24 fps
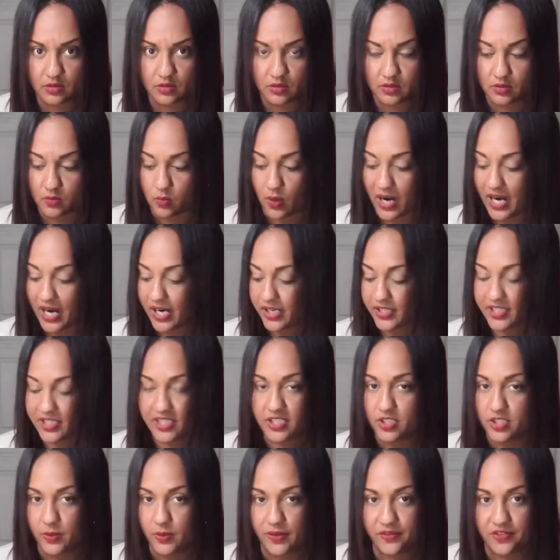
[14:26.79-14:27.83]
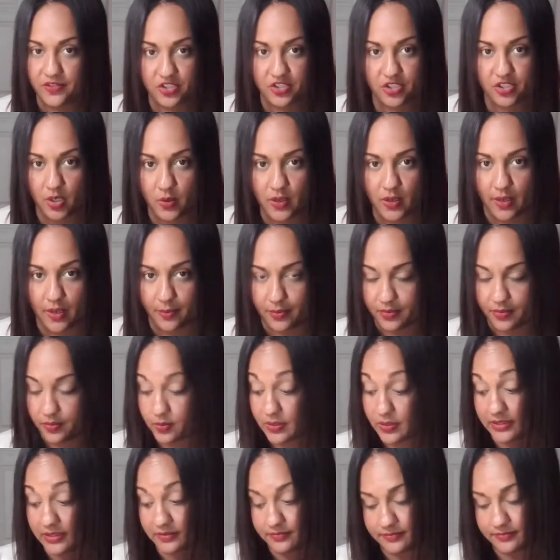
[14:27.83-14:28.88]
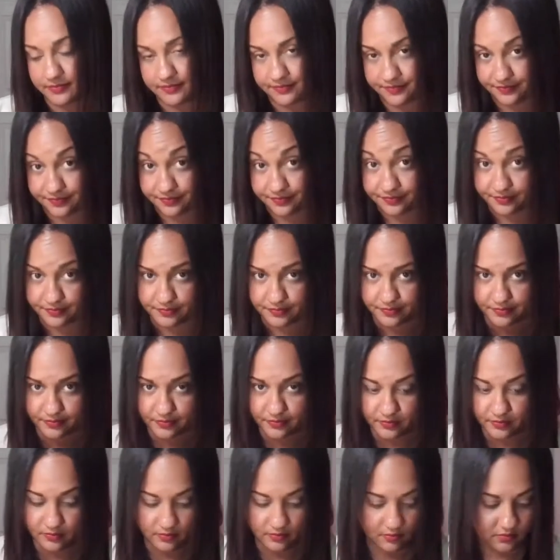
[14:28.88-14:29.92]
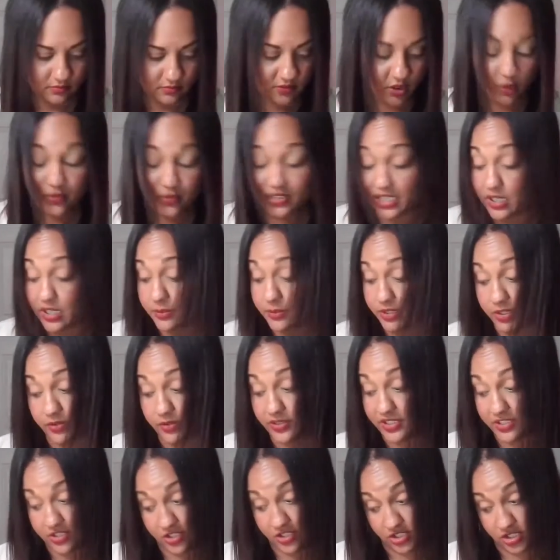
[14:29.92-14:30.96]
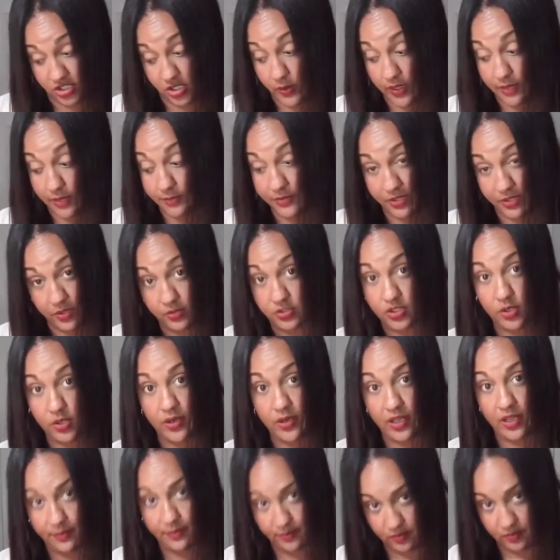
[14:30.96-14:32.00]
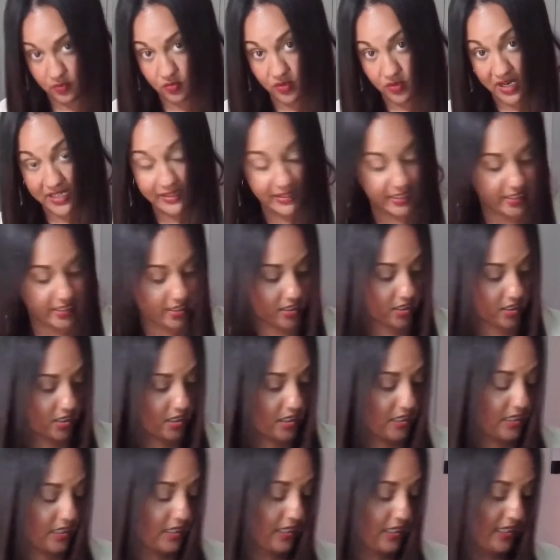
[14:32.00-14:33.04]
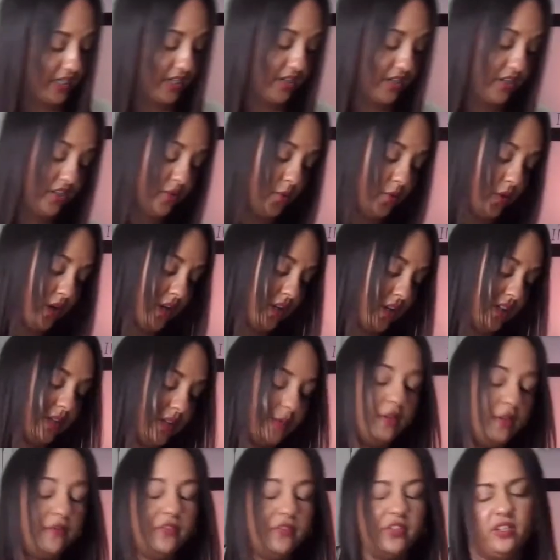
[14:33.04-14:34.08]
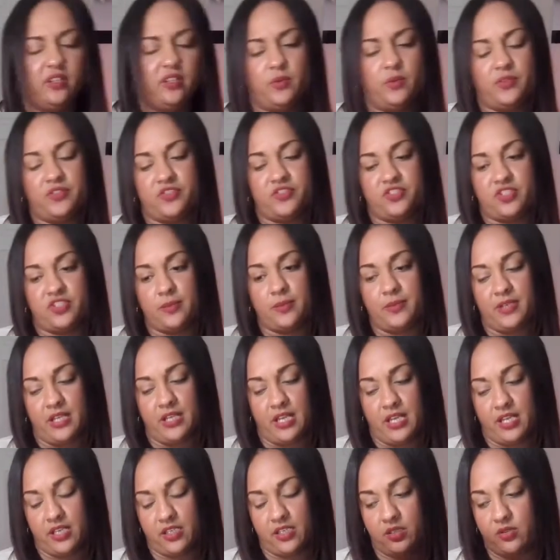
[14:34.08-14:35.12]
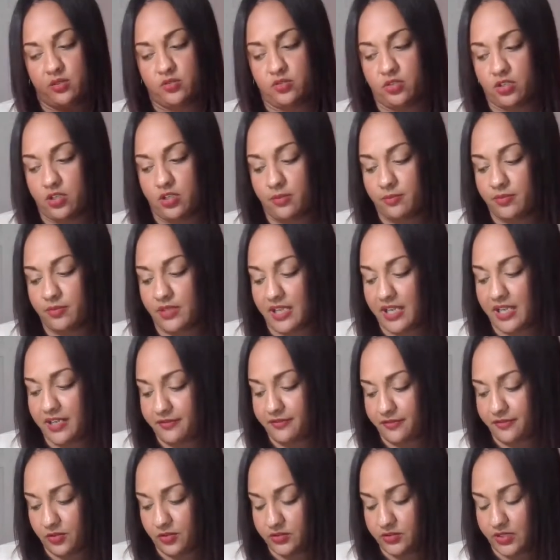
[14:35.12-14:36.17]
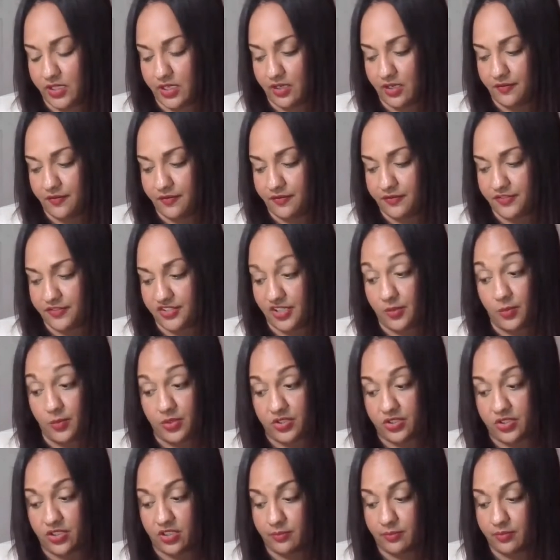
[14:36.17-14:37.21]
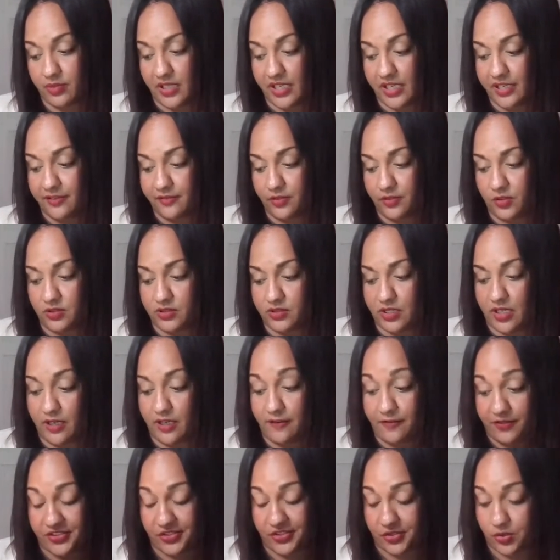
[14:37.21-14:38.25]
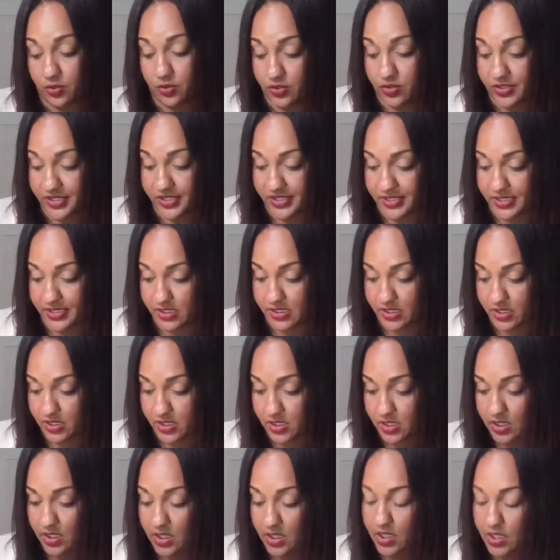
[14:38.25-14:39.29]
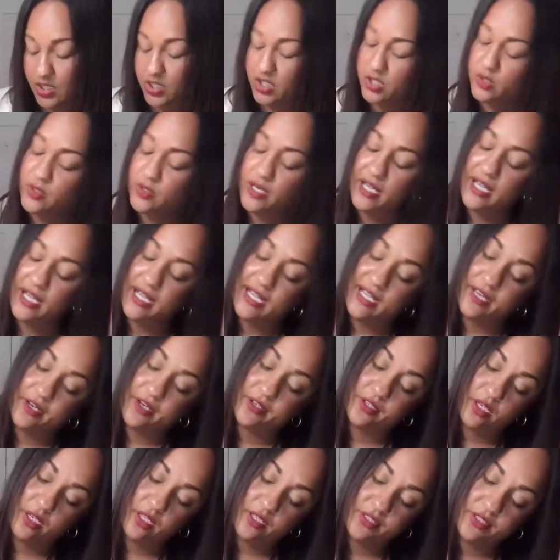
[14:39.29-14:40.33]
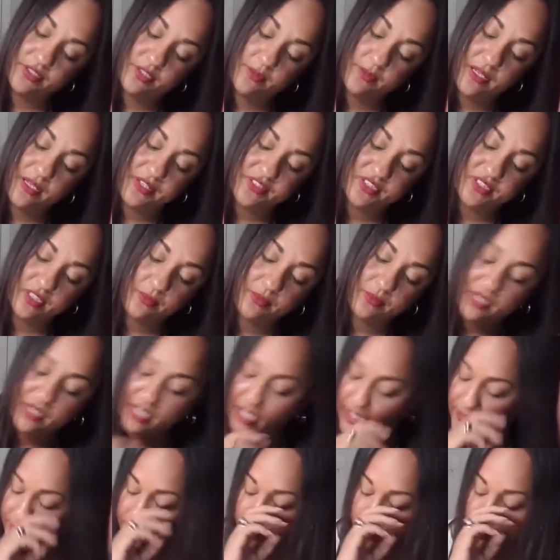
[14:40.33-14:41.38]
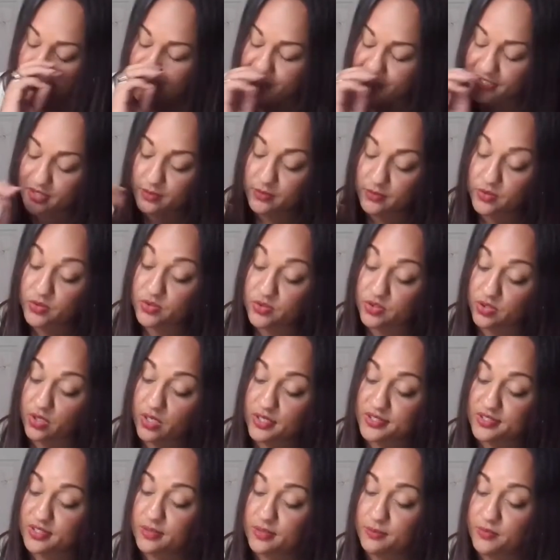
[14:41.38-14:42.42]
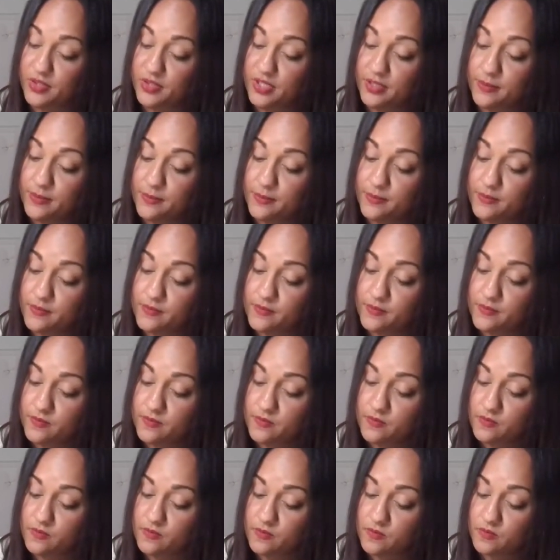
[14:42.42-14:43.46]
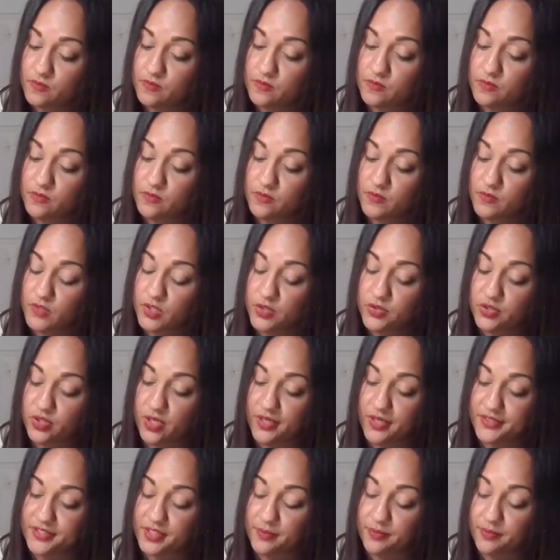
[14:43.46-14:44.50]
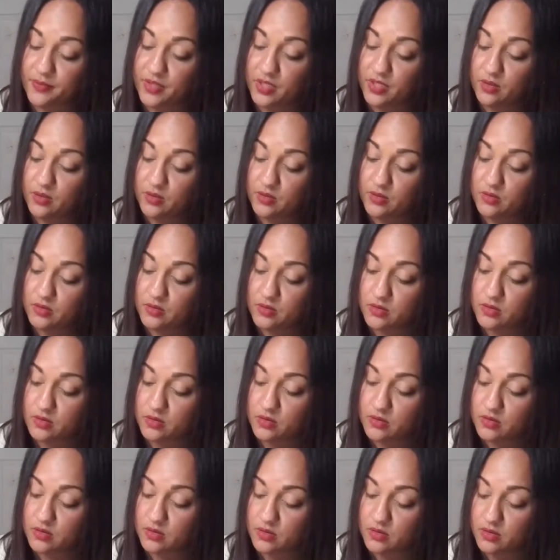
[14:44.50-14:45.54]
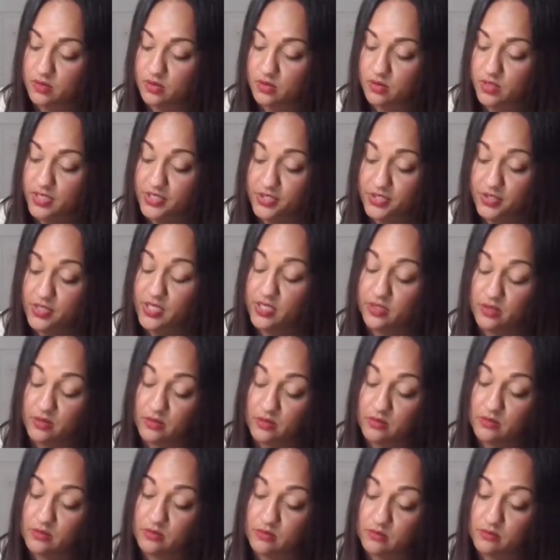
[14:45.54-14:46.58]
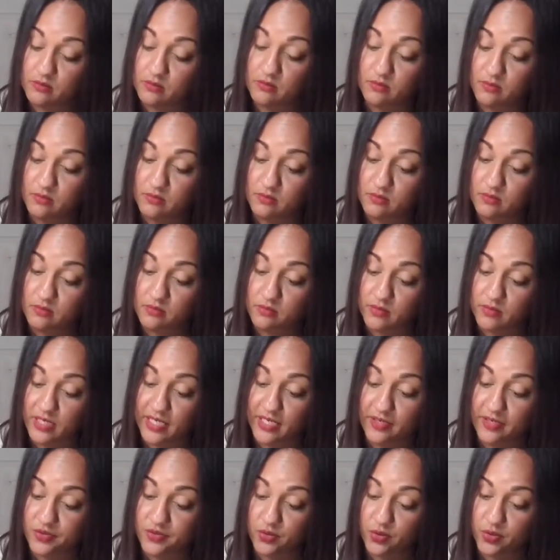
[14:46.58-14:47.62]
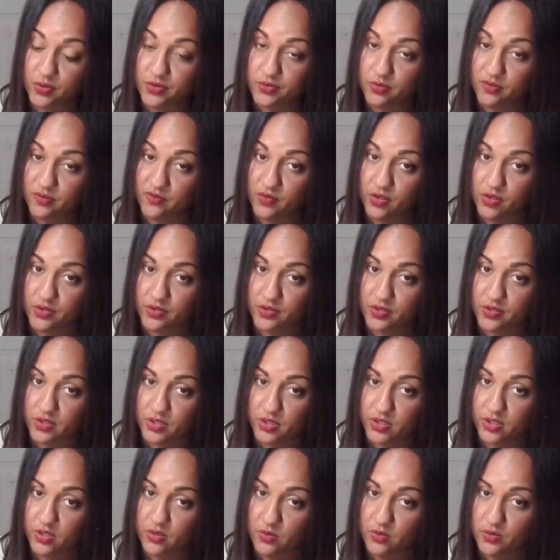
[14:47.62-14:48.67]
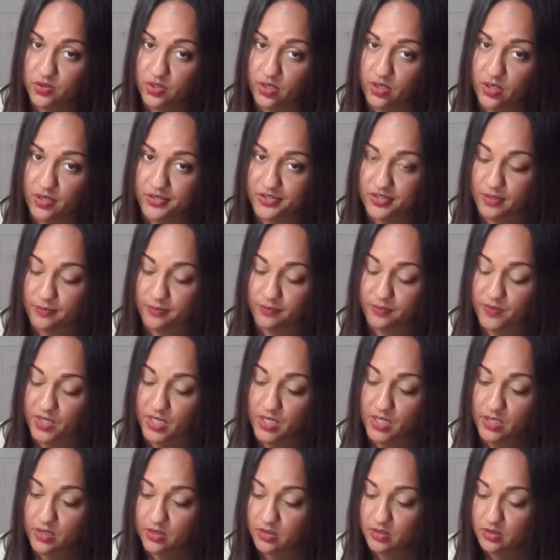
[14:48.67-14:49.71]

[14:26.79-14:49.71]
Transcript: Why did you even show up? Well, don't tell me you didn't show up. You showed up right there. Here you are. Let me be dealing with Gemini. You took a blindfold off. Someone took a blindfold off. This Taurus did. You got higher knowledge about something, higher wisdom. You saw something. You saw something. Yes, you did. Eight of Swords, reverse. You saw something.